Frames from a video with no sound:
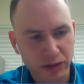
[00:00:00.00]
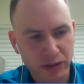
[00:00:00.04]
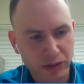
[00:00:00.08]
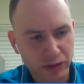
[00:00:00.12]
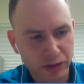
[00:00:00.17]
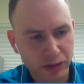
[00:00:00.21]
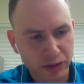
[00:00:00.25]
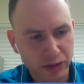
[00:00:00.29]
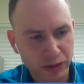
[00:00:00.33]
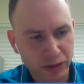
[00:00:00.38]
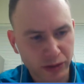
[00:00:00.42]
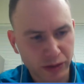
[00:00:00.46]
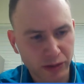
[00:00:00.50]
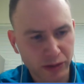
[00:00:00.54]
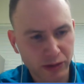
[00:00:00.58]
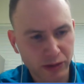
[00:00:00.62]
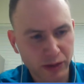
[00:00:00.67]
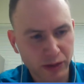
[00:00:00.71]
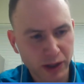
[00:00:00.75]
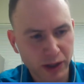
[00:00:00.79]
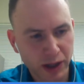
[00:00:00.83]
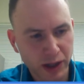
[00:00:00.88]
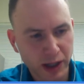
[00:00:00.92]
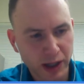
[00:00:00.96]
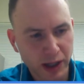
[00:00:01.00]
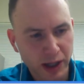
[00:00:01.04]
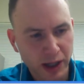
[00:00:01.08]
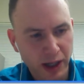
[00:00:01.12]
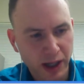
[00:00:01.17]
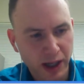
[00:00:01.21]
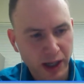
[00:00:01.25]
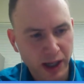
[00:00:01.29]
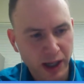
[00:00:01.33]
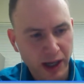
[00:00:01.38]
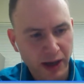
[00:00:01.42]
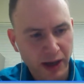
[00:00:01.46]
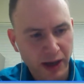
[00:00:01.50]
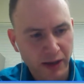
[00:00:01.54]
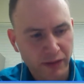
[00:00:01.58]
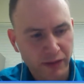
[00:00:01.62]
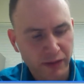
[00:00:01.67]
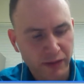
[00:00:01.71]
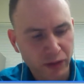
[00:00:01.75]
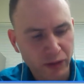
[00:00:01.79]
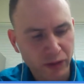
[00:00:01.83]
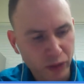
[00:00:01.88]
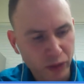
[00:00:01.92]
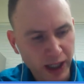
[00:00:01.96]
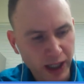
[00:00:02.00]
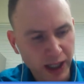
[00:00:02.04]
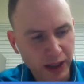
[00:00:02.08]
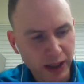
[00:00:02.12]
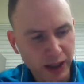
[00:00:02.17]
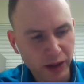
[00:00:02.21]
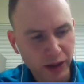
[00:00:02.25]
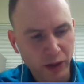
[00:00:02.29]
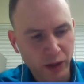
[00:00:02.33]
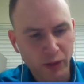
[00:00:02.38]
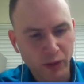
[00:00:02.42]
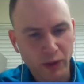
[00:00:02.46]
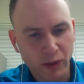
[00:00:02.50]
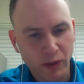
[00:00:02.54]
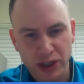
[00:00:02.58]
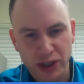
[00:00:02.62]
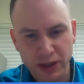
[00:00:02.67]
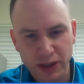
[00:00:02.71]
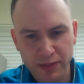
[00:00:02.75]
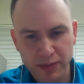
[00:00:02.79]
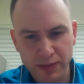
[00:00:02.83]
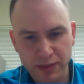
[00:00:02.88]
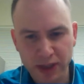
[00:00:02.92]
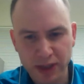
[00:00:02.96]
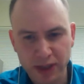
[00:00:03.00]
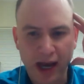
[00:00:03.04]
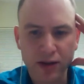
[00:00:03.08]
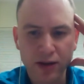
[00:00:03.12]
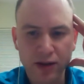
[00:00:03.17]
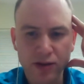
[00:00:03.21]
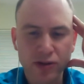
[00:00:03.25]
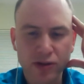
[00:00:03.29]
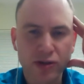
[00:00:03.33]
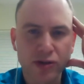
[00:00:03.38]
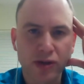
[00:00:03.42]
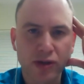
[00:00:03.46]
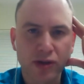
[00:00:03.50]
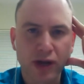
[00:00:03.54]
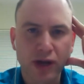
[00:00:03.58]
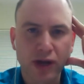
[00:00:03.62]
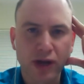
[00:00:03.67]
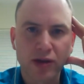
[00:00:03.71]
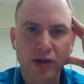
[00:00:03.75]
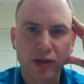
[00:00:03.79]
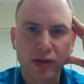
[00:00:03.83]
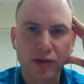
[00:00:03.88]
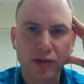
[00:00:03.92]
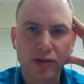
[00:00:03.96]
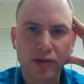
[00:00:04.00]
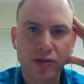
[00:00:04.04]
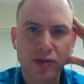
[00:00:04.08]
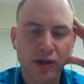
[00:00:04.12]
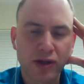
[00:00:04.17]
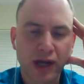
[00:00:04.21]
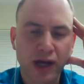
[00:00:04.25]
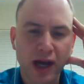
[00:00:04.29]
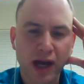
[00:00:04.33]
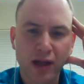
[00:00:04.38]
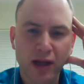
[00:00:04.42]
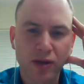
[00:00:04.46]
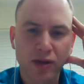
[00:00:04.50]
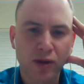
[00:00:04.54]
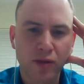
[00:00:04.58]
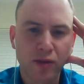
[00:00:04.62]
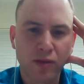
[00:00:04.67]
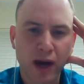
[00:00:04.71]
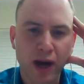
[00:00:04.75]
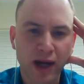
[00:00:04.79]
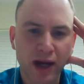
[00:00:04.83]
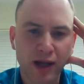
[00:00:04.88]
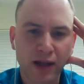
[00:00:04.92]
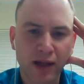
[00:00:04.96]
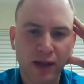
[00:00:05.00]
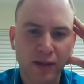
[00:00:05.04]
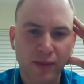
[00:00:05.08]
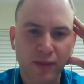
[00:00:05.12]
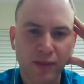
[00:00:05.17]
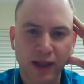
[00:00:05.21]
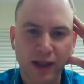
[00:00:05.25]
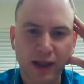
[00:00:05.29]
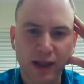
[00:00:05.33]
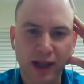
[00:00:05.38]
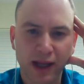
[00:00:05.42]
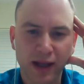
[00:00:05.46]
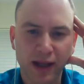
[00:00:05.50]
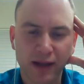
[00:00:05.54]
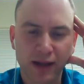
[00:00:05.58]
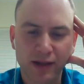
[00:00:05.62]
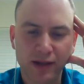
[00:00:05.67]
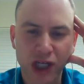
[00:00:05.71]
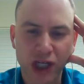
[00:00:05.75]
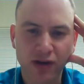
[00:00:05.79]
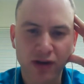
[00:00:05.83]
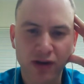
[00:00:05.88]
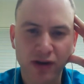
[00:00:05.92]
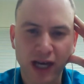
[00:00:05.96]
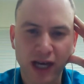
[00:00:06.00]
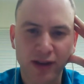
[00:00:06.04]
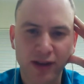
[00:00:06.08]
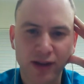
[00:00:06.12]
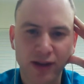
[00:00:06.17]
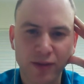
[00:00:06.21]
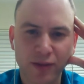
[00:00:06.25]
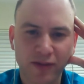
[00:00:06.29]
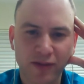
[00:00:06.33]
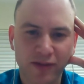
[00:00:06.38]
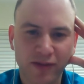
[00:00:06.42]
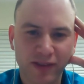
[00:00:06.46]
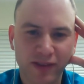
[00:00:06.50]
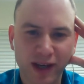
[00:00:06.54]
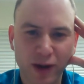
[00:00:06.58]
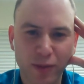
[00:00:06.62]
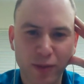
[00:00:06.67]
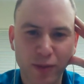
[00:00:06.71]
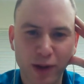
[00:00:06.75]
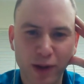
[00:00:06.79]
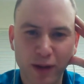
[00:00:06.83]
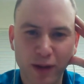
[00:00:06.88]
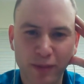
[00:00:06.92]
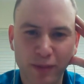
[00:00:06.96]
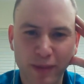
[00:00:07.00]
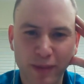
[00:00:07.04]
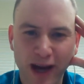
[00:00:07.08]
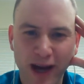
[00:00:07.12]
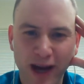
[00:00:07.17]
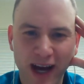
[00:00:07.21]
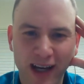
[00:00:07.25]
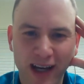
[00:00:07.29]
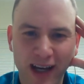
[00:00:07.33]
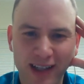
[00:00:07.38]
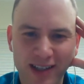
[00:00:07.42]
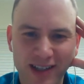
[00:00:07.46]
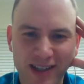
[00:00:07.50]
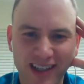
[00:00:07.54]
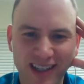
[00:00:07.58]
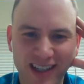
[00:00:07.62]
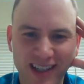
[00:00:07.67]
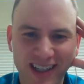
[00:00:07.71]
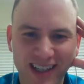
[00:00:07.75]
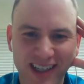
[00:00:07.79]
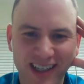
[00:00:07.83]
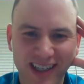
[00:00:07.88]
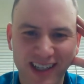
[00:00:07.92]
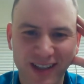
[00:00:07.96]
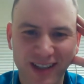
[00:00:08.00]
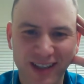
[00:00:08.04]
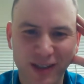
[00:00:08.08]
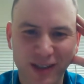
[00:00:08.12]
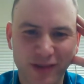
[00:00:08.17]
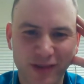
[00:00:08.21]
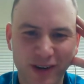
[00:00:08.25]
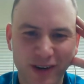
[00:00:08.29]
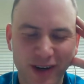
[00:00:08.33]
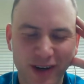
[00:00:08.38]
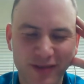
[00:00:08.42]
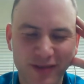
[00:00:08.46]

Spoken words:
So if you really don't want chips in the house, you can't go buying them and then shouting at them if they open up the bag and start eating them, right?